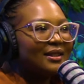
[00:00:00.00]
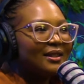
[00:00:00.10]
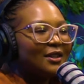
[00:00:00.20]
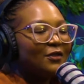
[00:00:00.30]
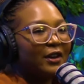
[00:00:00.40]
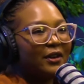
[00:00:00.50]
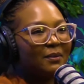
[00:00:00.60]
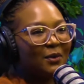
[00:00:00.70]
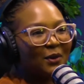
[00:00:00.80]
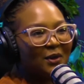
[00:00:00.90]
a very
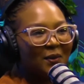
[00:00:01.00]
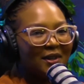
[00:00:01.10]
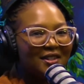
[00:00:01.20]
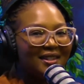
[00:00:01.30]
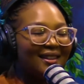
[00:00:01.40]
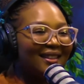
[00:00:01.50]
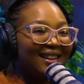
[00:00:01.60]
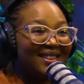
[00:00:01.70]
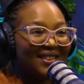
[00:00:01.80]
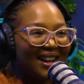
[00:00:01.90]
important question, and
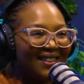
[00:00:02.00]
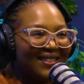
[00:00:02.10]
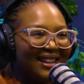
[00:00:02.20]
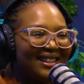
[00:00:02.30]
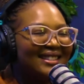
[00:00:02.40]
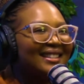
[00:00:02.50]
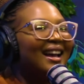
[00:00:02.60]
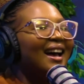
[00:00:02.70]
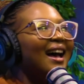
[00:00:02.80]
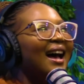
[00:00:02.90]
thank you for having us.
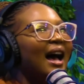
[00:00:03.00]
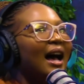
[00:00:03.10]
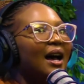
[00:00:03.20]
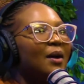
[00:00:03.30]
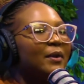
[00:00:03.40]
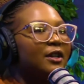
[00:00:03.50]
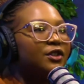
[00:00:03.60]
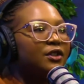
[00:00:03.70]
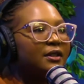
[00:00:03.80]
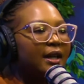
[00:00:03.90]
A
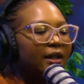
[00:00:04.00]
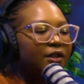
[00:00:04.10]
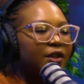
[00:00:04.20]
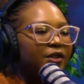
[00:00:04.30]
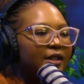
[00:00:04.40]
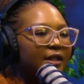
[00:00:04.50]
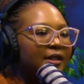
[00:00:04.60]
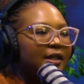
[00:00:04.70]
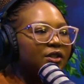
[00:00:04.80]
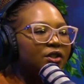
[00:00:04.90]
dual diagnosis
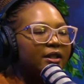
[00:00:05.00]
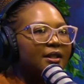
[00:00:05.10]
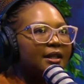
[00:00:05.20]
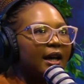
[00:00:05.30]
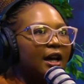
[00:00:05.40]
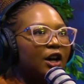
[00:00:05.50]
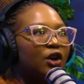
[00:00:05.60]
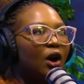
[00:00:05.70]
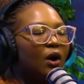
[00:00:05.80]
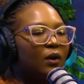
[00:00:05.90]
is just a
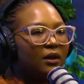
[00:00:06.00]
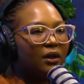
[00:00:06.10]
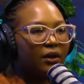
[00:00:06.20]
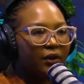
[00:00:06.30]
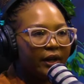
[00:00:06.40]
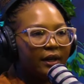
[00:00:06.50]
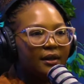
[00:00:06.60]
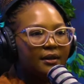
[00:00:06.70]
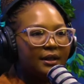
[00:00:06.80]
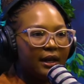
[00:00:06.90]
co-occurring
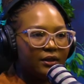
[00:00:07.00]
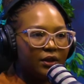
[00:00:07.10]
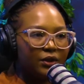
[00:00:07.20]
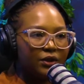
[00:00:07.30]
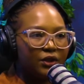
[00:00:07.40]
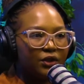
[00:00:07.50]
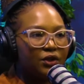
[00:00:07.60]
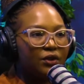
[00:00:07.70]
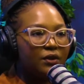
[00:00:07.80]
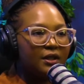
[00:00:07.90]
diagnosis
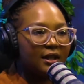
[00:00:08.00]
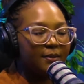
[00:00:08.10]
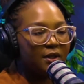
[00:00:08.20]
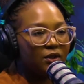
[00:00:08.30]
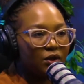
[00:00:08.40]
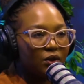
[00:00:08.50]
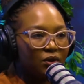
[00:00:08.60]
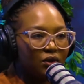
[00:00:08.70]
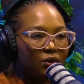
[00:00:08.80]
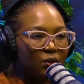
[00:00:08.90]
to the substance use
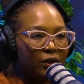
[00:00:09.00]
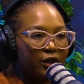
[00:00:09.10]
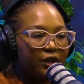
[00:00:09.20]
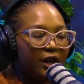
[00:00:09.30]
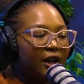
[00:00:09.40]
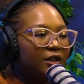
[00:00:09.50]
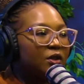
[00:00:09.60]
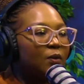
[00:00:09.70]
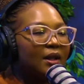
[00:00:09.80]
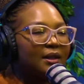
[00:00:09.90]
disorder.
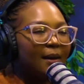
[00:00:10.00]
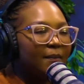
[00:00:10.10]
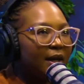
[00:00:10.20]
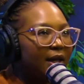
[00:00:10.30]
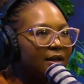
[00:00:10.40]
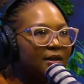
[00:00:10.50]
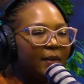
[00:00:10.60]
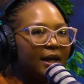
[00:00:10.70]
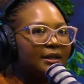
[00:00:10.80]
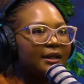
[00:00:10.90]
So what that means
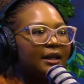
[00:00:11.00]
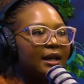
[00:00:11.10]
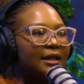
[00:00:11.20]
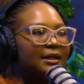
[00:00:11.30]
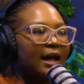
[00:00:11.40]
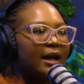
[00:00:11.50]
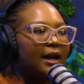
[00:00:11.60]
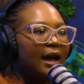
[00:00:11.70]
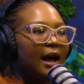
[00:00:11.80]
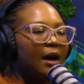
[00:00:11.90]
basically is that
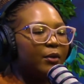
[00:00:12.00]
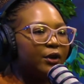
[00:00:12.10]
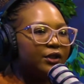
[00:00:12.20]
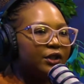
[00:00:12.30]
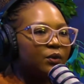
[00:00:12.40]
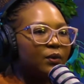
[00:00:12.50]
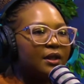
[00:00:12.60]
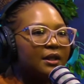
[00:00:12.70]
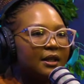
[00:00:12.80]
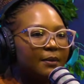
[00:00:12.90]
a person
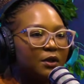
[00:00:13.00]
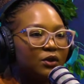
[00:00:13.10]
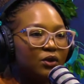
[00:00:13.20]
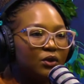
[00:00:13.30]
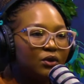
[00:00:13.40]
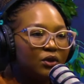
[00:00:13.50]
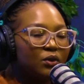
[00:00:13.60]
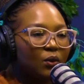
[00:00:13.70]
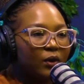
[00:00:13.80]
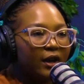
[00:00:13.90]
with a substance use
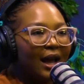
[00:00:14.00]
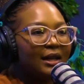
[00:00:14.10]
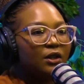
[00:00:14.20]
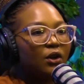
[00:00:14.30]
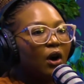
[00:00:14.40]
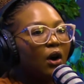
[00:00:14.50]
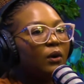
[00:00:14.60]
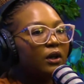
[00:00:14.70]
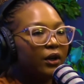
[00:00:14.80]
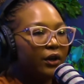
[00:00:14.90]
disorder has a
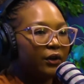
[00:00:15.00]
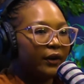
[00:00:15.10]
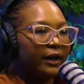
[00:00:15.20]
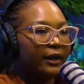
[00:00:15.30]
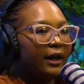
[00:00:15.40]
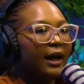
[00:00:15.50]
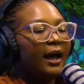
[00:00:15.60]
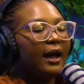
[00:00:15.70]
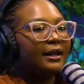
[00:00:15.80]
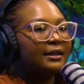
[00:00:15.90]
co-occurring
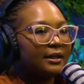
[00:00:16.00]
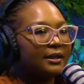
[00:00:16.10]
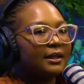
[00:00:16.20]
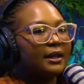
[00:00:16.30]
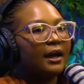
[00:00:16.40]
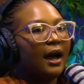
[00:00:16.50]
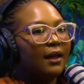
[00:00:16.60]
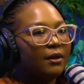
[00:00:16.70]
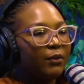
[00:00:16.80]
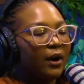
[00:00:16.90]
existing
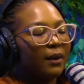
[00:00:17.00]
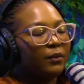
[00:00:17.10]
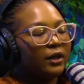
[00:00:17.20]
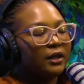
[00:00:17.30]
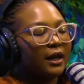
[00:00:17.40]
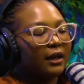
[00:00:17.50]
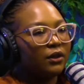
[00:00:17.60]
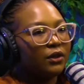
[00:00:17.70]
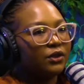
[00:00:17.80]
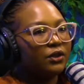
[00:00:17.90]
other primary
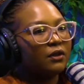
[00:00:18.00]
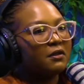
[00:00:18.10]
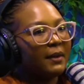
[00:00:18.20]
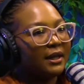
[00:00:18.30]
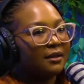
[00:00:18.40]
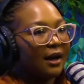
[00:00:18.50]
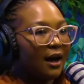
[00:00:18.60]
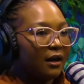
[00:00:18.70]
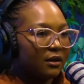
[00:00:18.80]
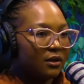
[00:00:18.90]
diagnosis of a mental
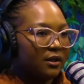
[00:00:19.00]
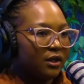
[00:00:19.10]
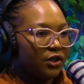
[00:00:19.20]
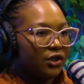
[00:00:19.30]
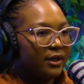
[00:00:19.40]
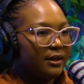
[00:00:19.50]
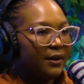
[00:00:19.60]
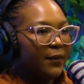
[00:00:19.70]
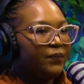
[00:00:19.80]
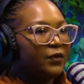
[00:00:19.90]
health condition.
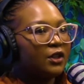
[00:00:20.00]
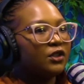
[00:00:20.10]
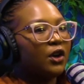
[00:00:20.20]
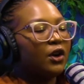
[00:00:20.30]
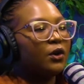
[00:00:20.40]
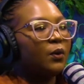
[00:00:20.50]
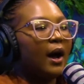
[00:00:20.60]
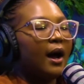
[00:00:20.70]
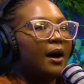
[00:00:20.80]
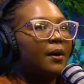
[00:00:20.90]
So
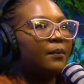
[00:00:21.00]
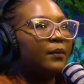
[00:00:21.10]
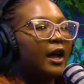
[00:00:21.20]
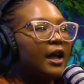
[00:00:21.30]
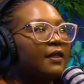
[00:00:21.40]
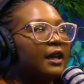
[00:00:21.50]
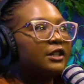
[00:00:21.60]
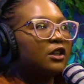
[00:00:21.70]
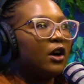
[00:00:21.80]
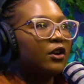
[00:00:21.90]
there's
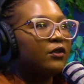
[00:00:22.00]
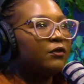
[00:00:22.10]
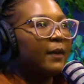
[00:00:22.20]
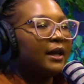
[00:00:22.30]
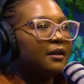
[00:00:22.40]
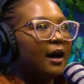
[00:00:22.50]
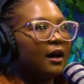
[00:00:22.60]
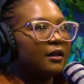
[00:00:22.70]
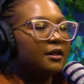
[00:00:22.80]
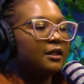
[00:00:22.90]
a lot of mental
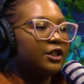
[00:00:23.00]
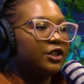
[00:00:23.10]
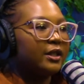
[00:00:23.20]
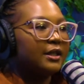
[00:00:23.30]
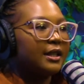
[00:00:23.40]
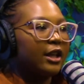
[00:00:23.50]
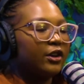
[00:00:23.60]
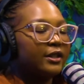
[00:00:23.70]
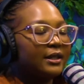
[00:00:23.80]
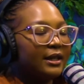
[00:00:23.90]
health conditions that
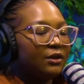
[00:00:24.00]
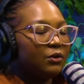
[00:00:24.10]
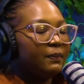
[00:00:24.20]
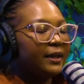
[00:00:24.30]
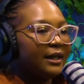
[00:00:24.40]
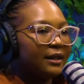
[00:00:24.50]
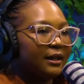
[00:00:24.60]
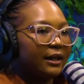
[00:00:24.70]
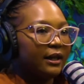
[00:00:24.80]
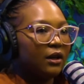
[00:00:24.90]
are seen
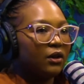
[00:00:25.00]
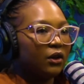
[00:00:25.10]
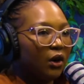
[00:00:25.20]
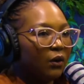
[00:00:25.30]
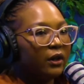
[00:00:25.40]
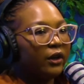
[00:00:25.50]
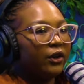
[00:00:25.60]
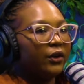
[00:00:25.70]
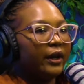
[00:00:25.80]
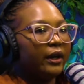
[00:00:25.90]
repeatedly
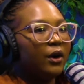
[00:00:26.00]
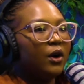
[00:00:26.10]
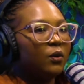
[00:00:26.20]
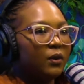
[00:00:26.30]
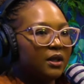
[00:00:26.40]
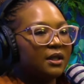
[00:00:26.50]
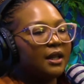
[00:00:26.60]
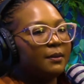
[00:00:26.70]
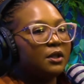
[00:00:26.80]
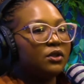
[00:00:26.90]
co-occurring with the
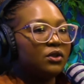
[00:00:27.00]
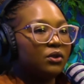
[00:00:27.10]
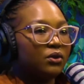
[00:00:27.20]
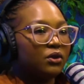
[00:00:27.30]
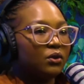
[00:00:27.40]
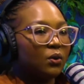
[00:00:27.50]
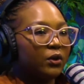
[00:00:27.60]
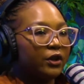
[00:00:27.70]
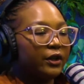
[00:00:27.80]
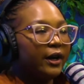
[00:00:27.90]
substance use
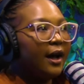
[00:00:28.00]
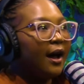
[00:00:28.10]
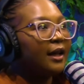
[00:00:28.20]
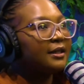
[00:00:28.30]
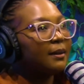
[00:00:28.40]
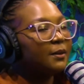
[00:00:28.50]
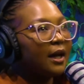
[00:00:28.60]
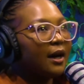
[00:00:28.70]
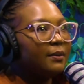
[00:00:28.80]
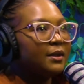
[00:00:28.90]
disorder.
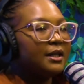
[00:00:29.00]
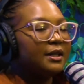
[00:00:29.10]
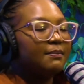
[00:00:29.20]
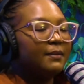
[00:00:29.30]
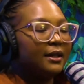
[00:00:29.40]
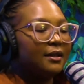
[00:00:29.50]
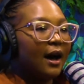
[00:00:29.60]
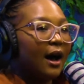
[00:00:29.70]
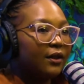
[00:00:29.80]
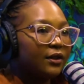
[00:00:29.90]
Sometimes this mental
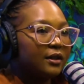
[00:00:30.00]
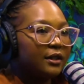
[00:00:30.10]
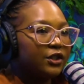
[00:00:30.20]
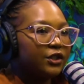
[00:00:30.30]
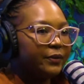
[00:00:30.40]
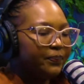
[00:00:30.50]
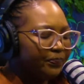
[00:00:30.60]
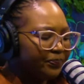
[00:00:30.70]
health condition